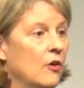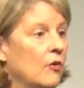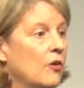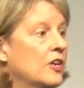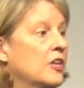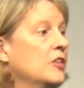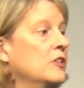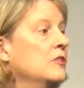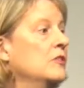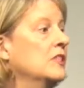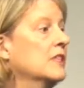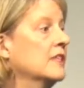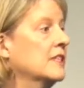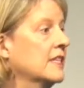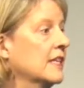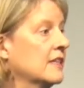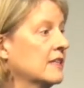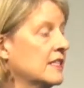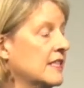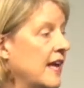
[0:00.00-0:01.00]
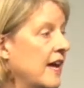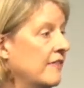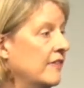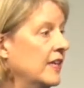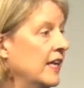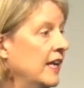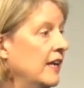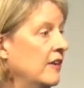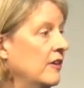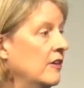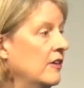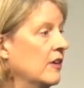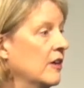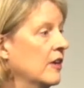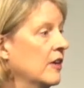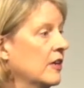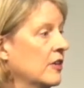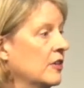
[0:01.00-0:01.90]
or you're using Sales Navigator,